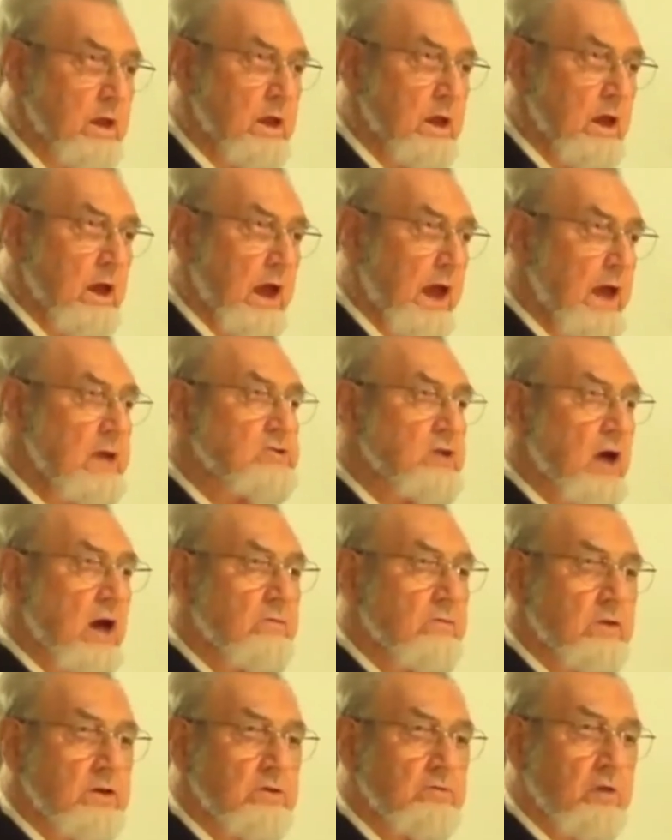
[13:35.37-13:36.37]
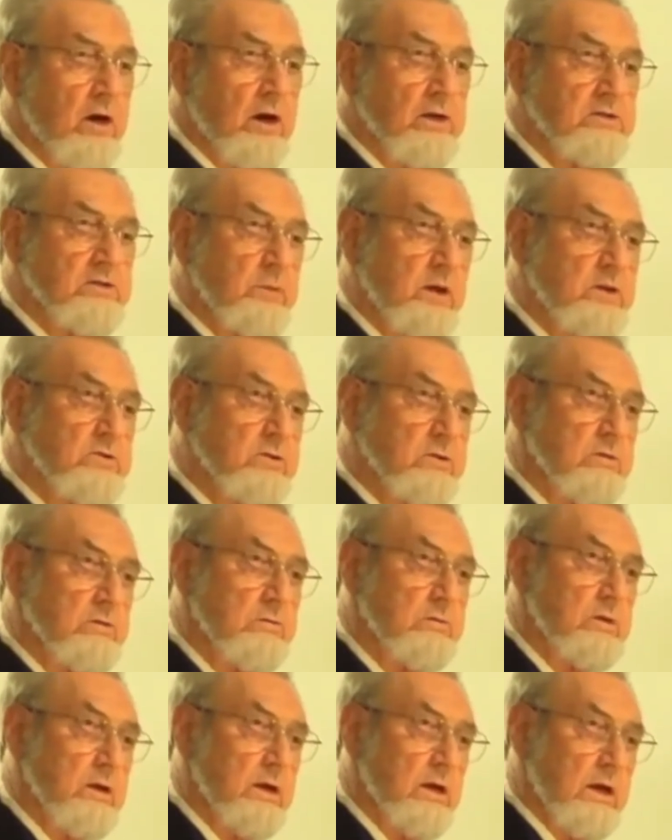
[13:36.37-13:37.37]
HIV transmission
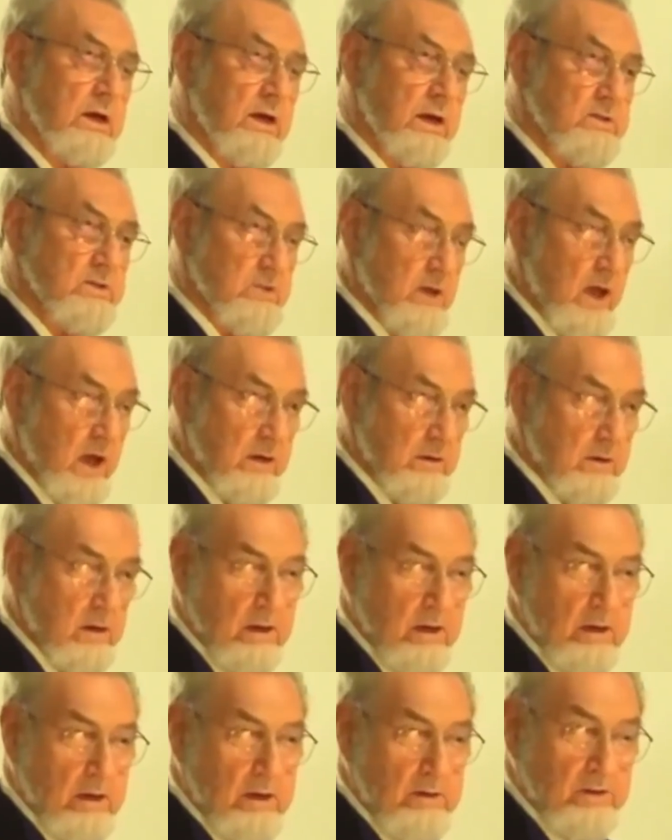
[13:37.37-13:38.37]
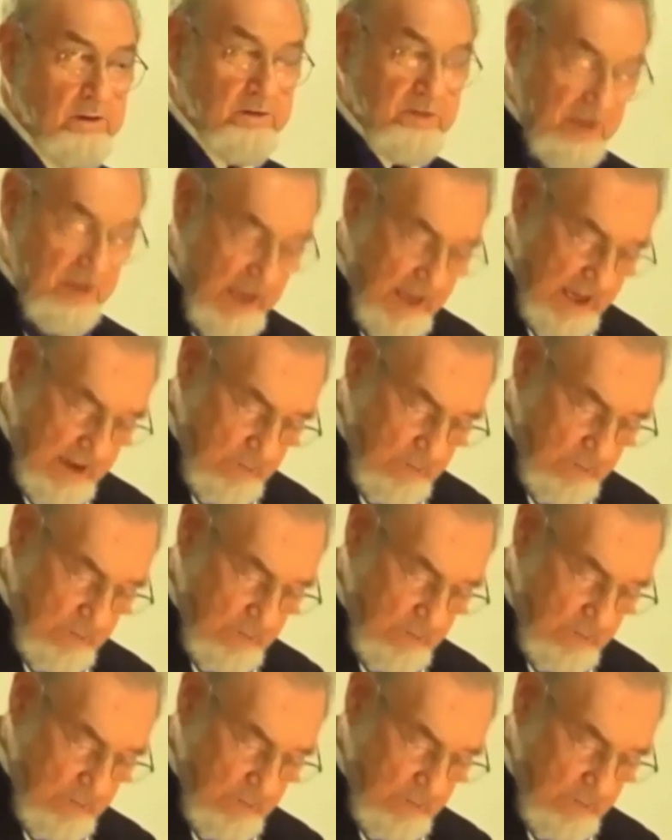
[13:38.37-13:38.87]
is not the same